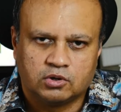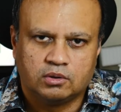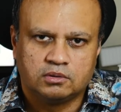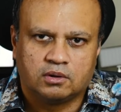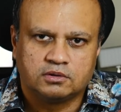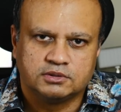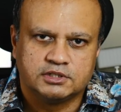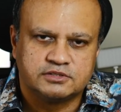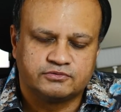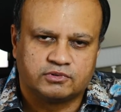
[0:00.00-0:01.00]
hold on to
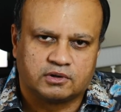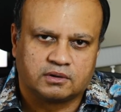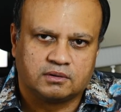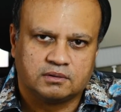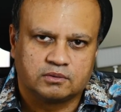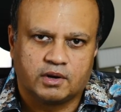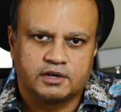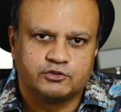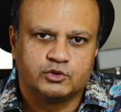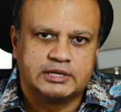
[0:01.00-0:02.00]
this for quite
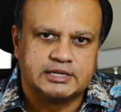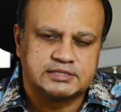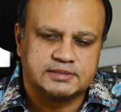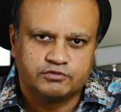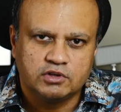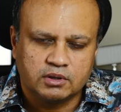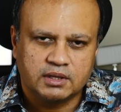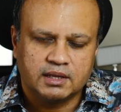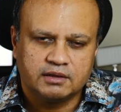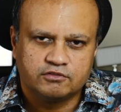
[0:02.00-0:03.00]
a few years. So if you're
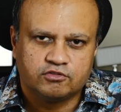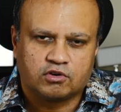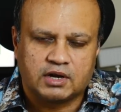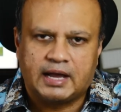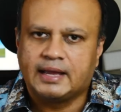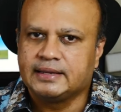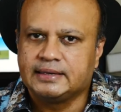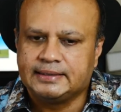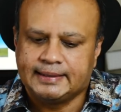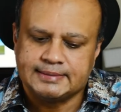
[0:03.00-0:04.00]
looking for a
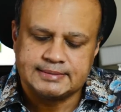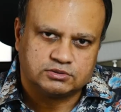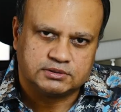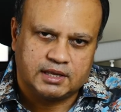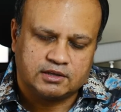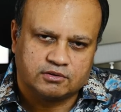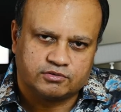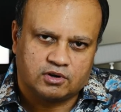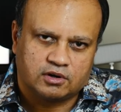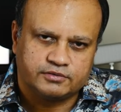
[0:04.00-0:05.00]
high-end lens to take your
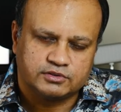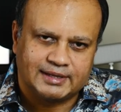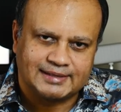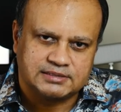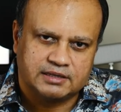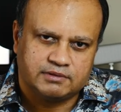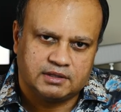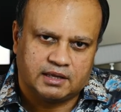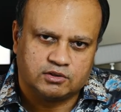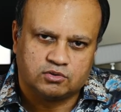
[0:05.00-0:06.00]
photography to the next
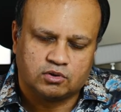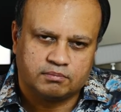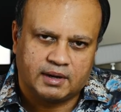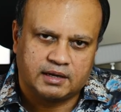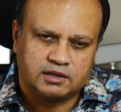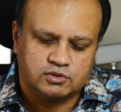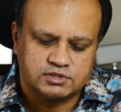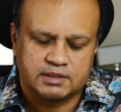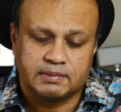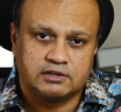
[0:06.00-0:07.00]
level, and you don't mind
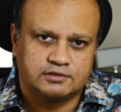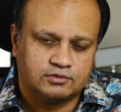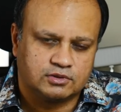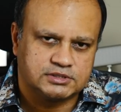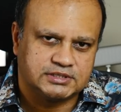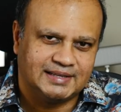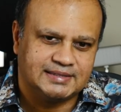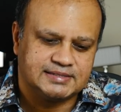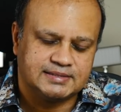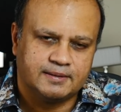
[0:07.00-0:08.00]
using a manual focus
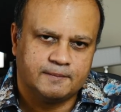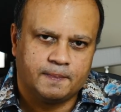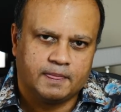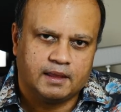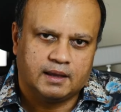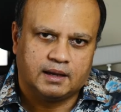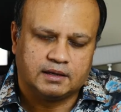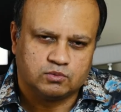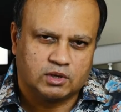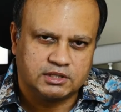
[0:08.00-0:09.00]
lens,
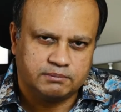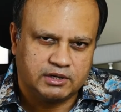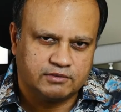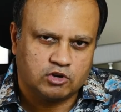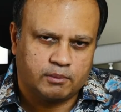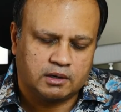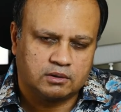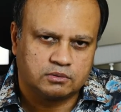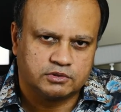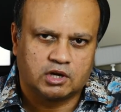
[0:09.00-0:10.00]
and you want the medium format
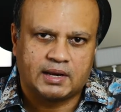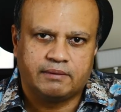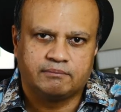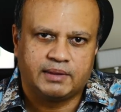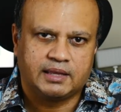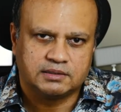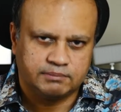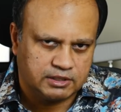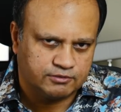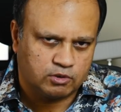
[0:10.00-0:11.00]
look without paying the
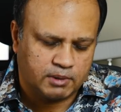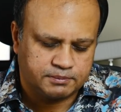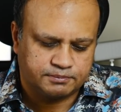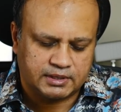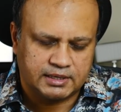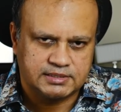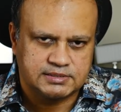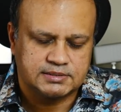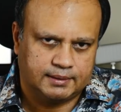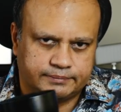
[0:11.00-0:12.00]
medium format
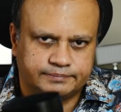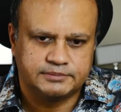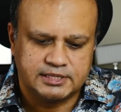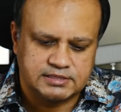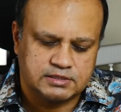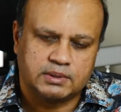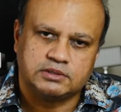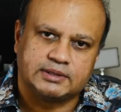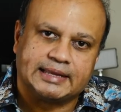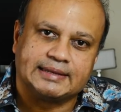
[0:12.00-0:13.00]
price, this is the one
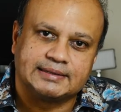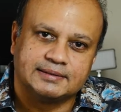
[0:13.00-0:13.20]
to get.